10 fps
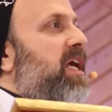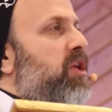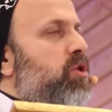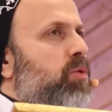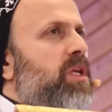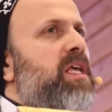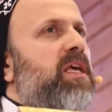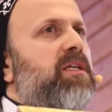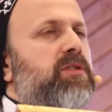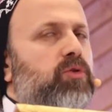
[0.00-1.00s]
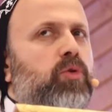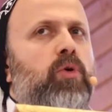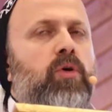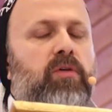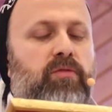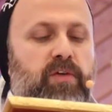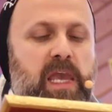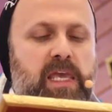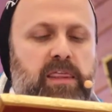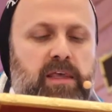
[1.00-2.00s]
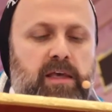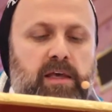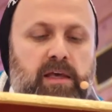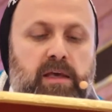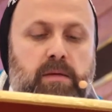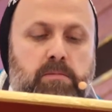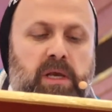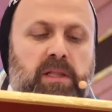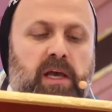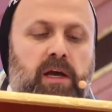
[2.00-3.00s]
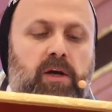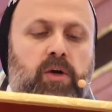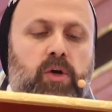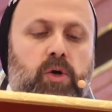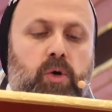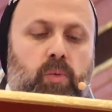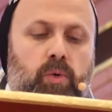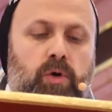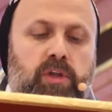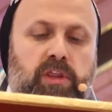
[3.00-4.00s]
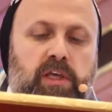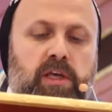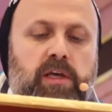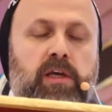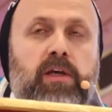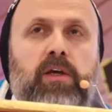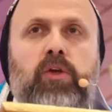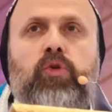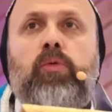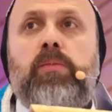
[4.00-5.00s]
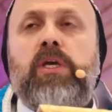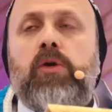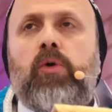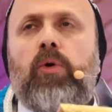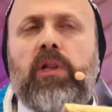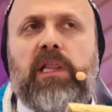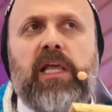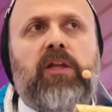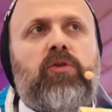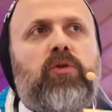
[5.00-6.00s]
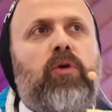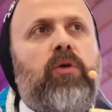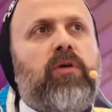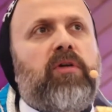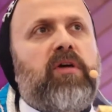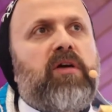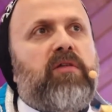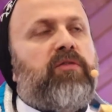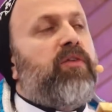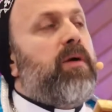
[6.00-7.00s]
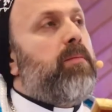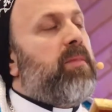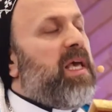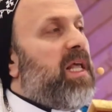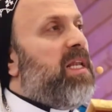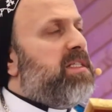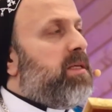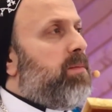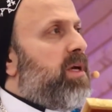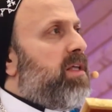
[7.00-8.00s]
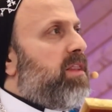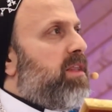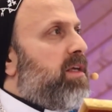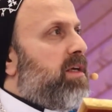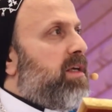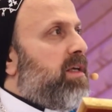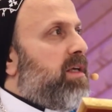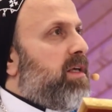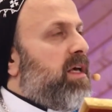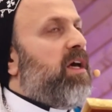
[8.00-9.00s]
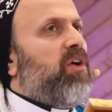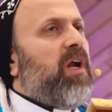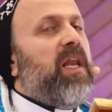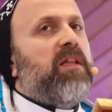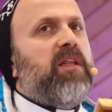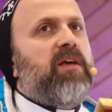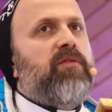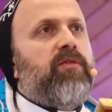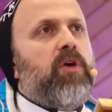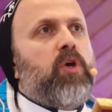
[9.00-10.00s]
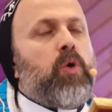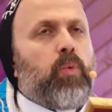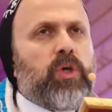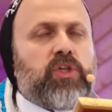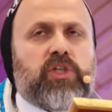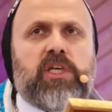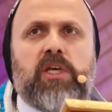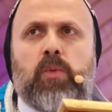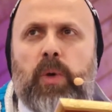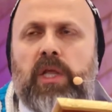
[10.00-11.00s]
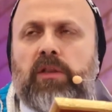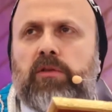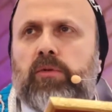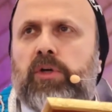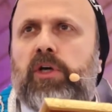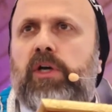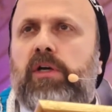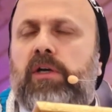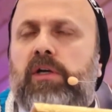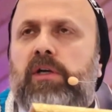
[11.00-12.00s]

and unique strong faith made her worthy to be called later on from Elizabeth, her relative, when she went to her